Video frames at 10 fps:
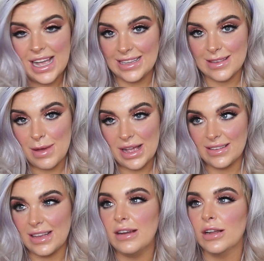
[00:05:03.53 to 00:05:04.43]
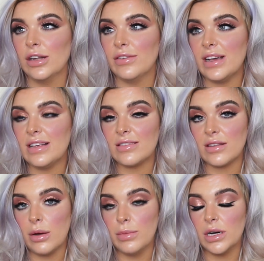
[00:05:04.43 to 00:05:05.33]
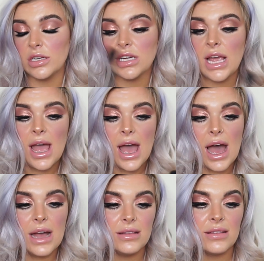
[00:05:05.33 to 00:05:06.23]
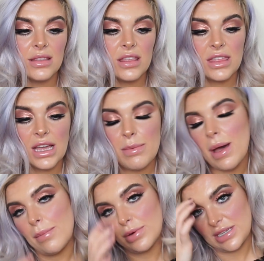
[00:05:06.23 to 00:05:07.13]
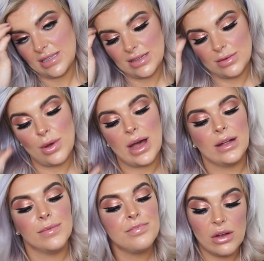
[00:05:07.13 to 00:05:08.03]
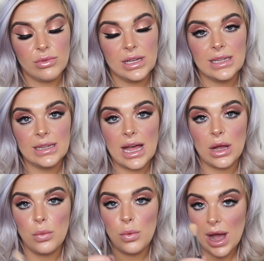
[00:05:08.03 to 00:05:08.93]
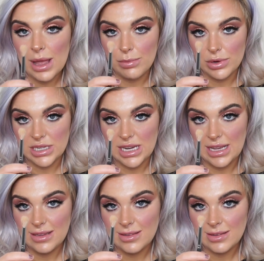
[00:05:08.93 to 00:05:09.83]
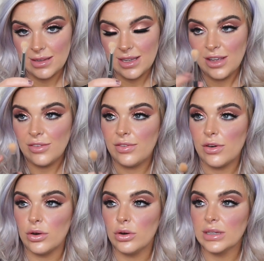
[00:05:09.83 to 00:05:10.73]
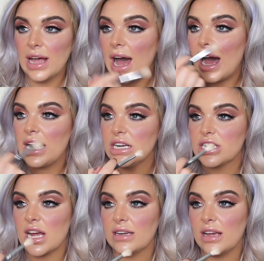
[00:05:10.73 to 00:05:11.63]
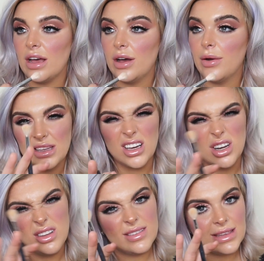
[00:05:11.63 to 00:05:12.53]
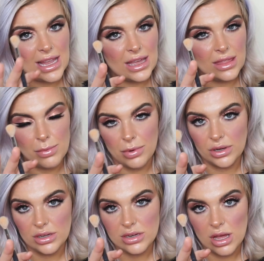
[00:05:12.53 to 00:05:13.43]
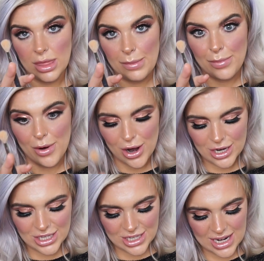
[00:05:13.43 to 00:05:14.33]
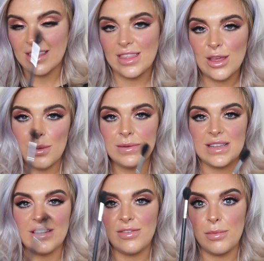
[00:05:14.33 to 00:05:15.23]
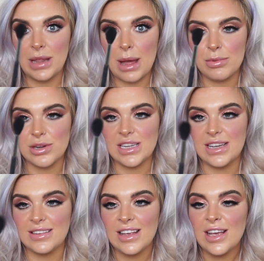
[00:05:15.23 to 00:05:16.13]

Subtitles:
It's amazing. Love it so much. And the thing about brushes as well, I really like white brushes for like eyeshadow, so you can see the product on the brush, and then the opposite for black brushes.